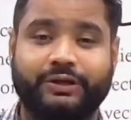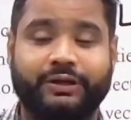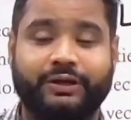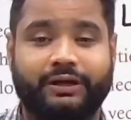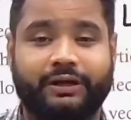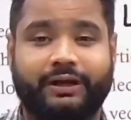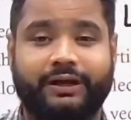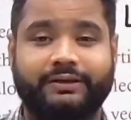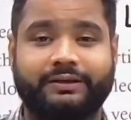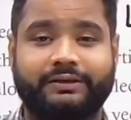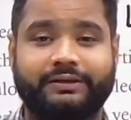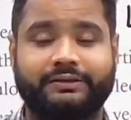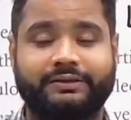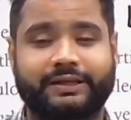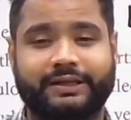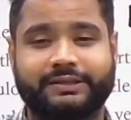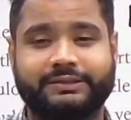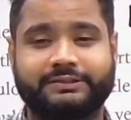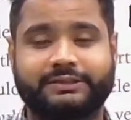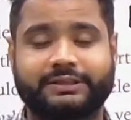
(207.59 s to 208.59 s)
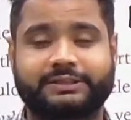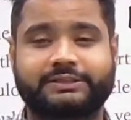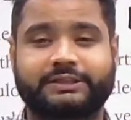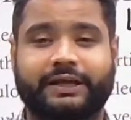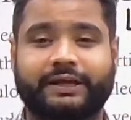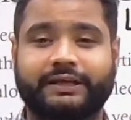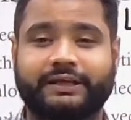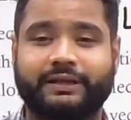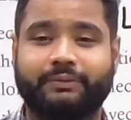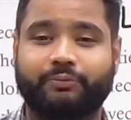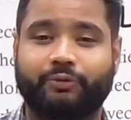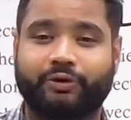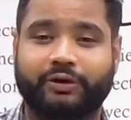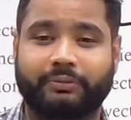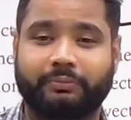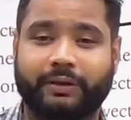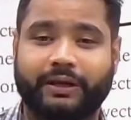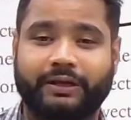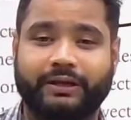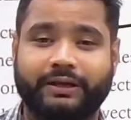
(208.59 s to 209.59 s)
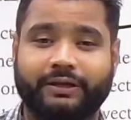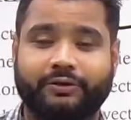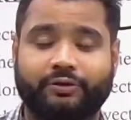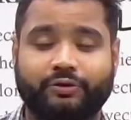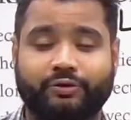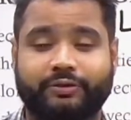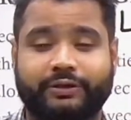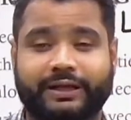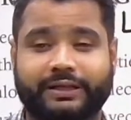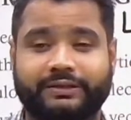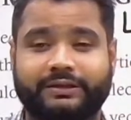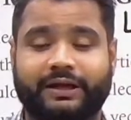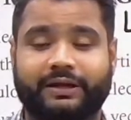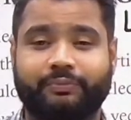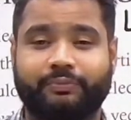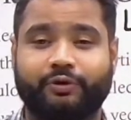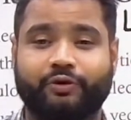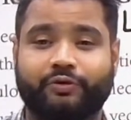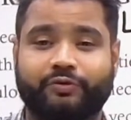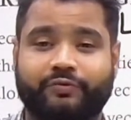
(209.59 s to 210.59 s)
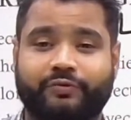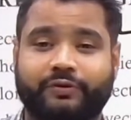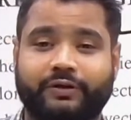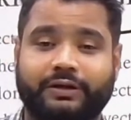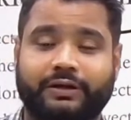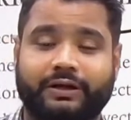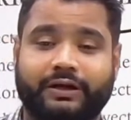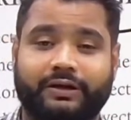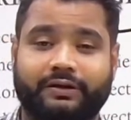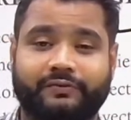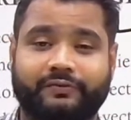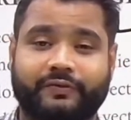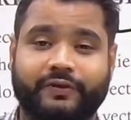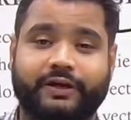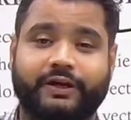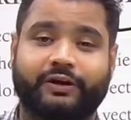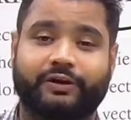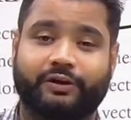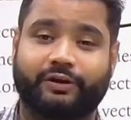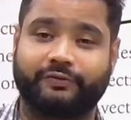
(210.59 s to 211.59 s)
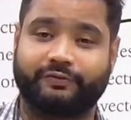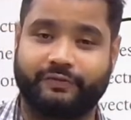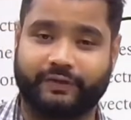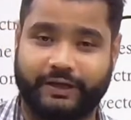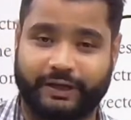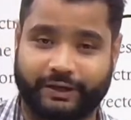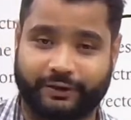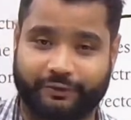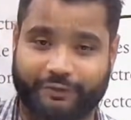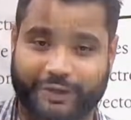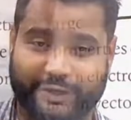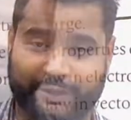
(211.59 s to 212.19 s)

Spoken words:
and there is just 90 more remaining to get that beautiful figure of 100.